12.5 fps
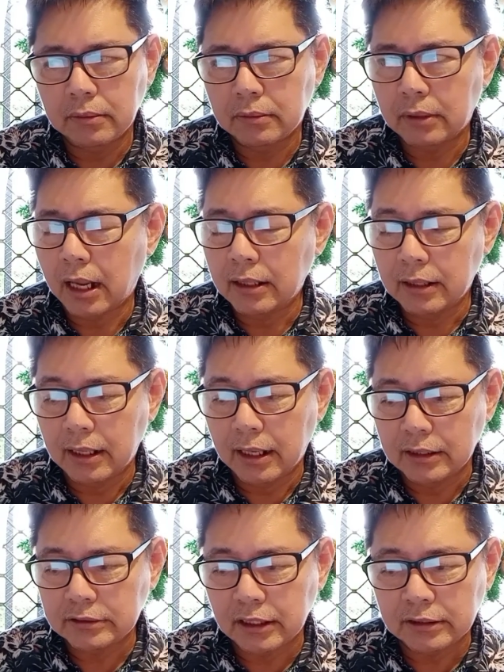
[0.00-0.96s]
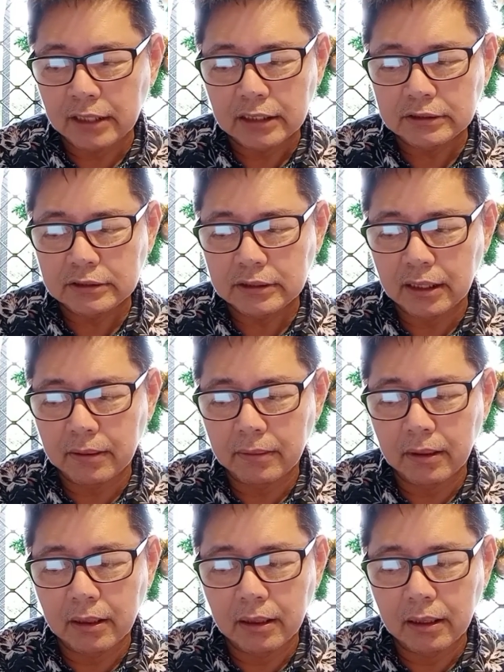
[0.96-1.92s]
analyze a task
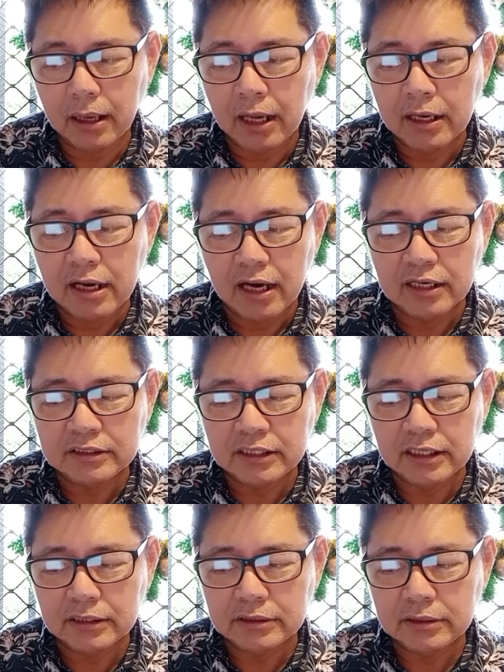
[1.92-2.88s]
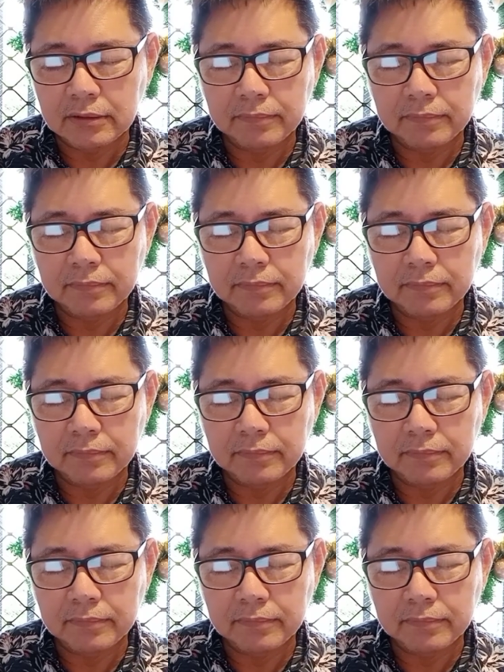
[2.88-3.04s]
analysis?